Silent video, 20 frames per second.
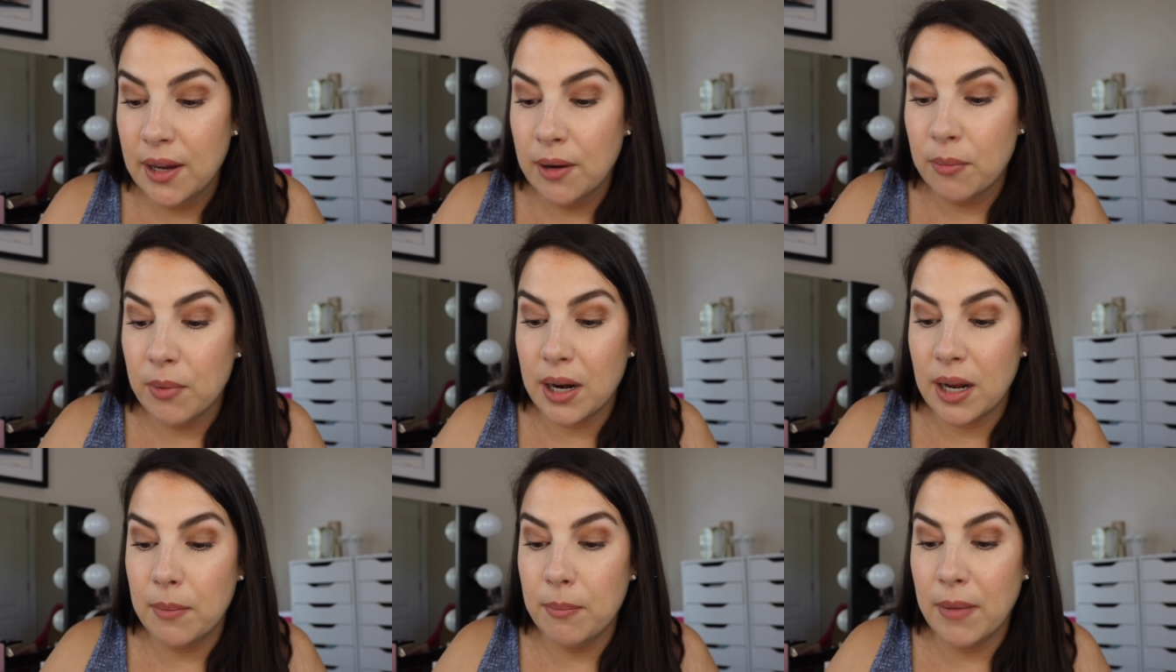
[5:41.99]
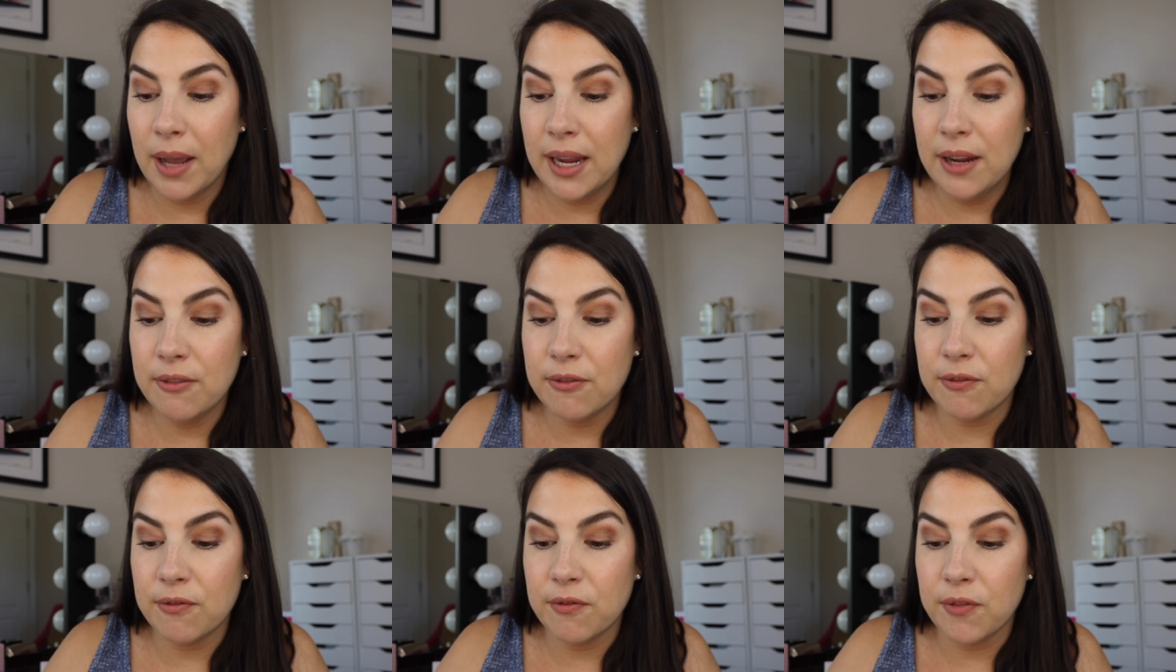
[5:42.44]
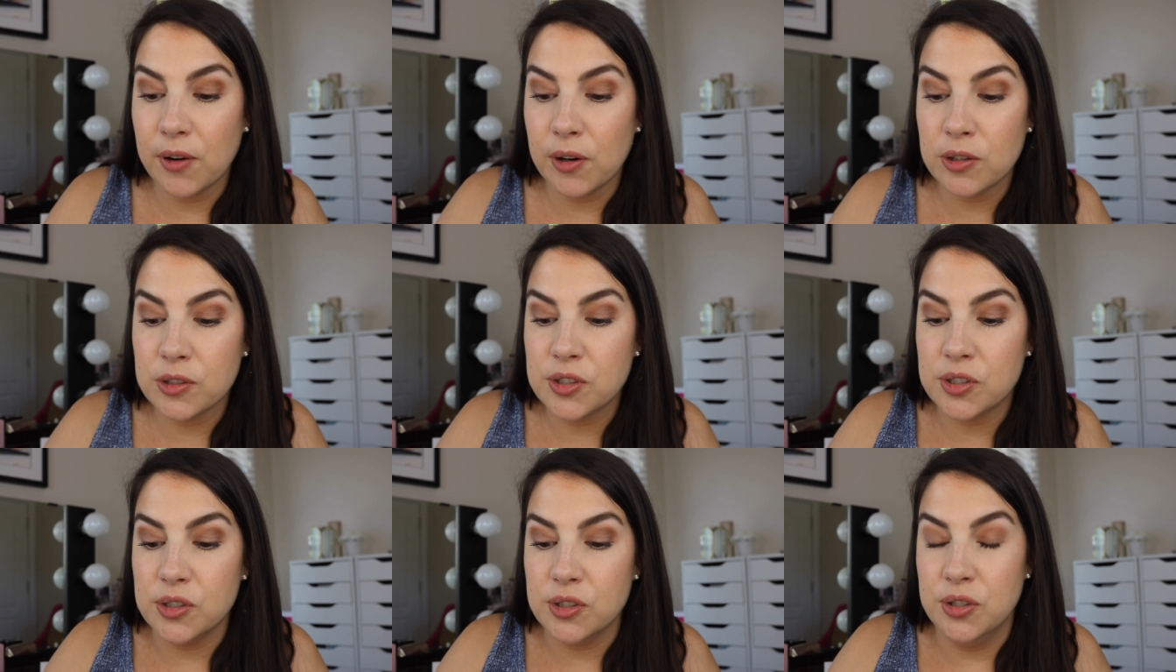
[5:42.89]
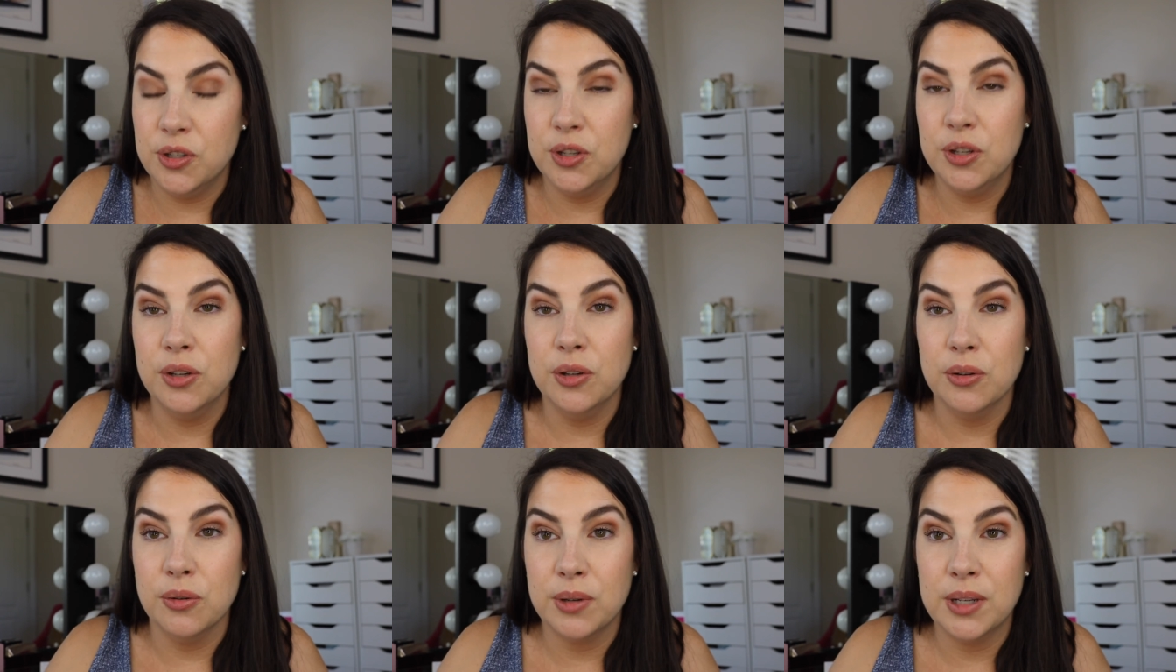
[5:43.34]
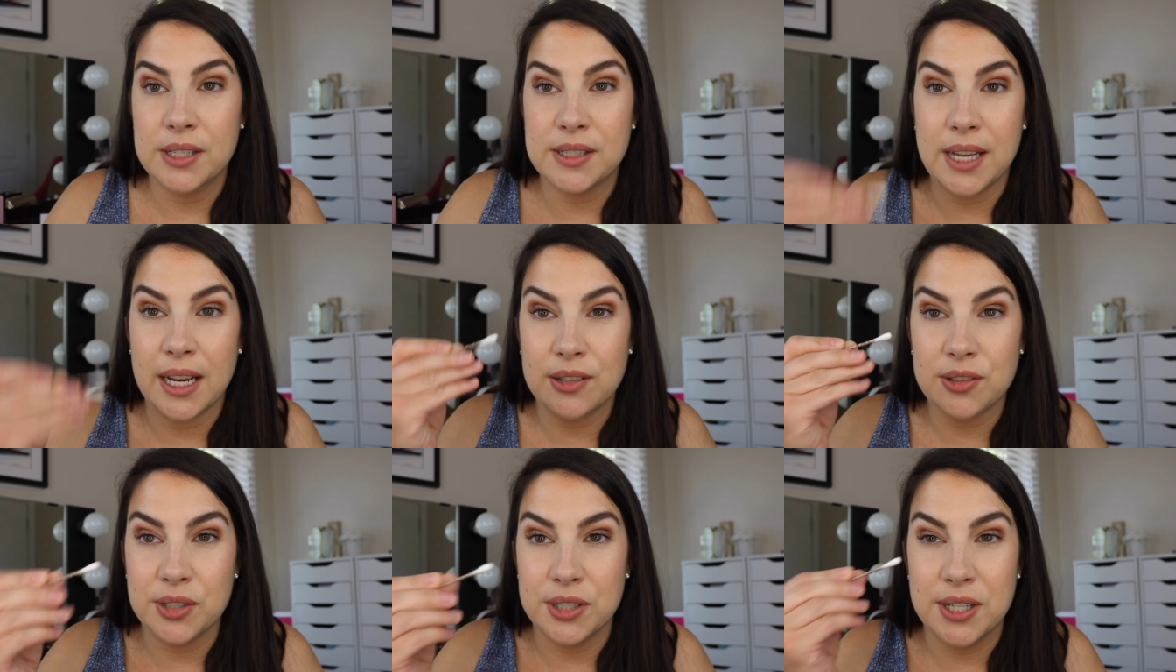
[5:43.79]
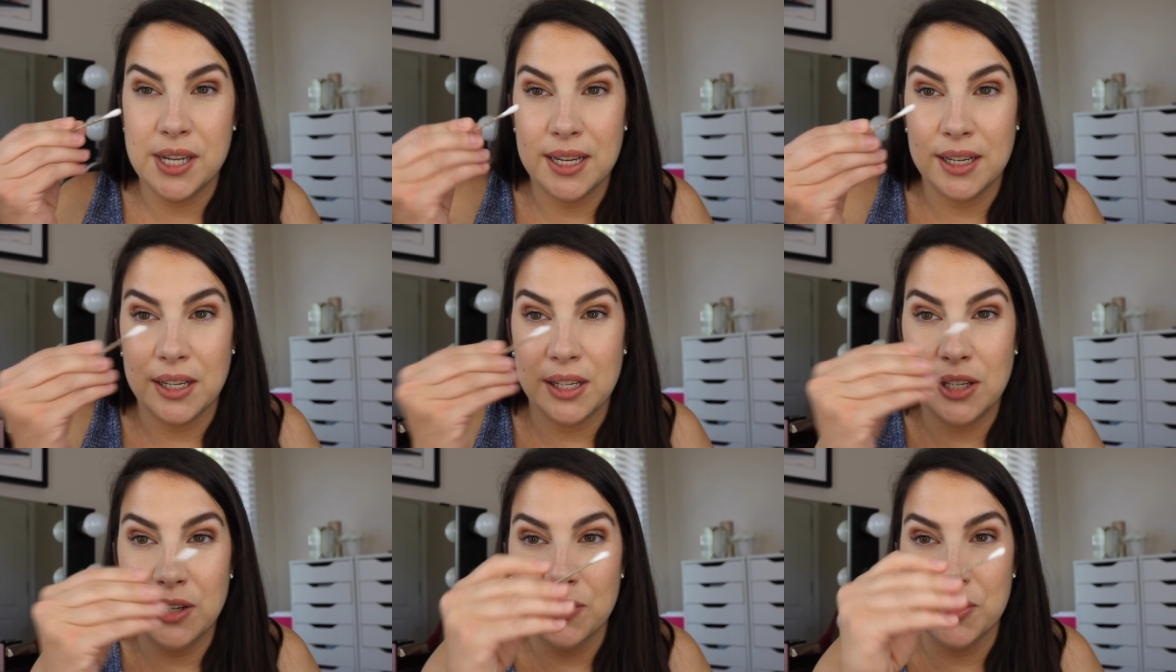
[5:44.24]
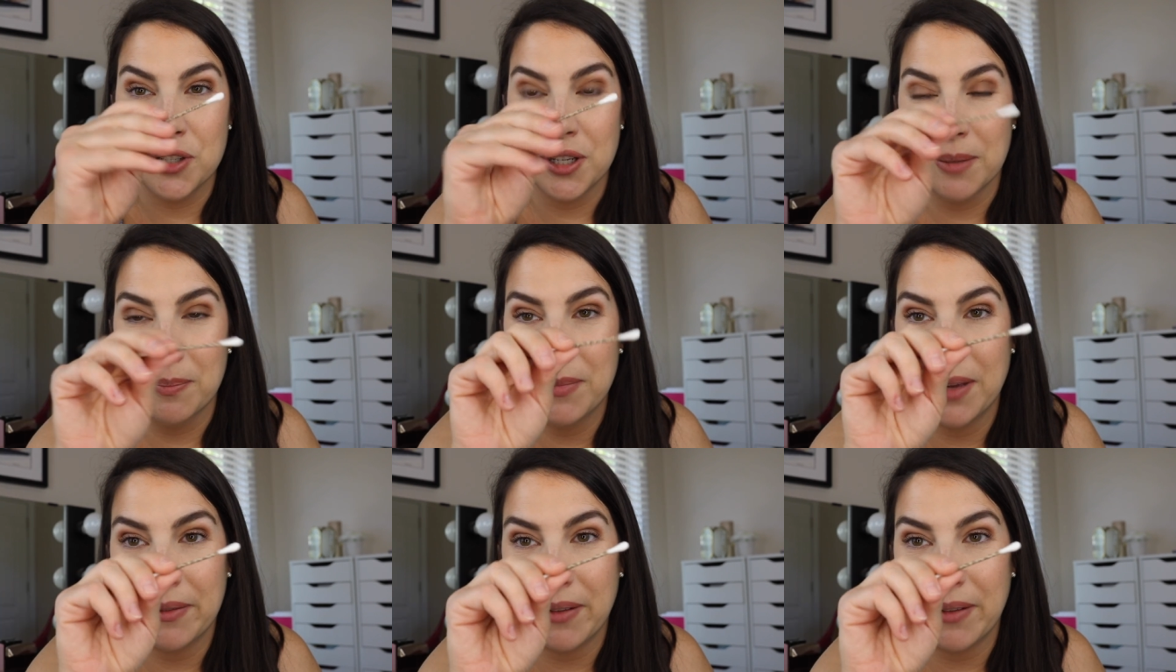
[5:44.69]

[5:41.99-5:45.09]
What I might first do is actually take a Q-tip.